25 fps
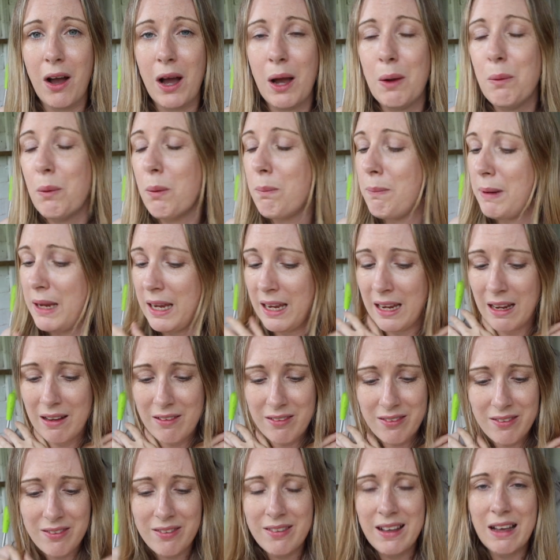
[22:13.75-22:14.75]
I will be
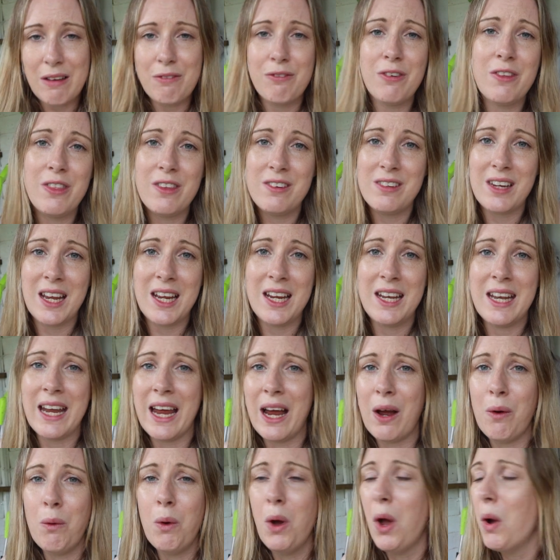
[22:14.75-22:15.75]
set for the day
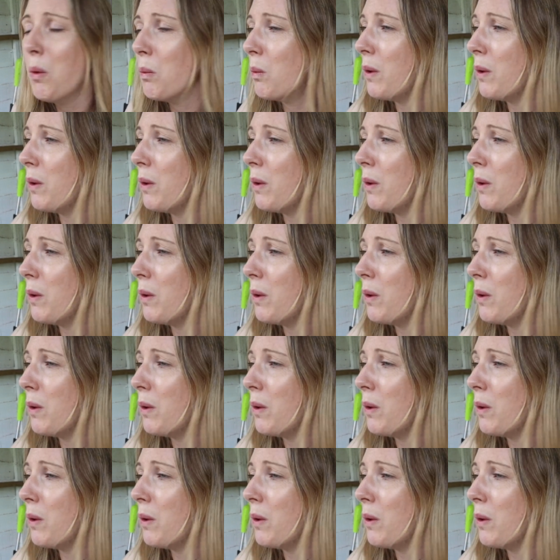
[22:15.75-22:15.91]
now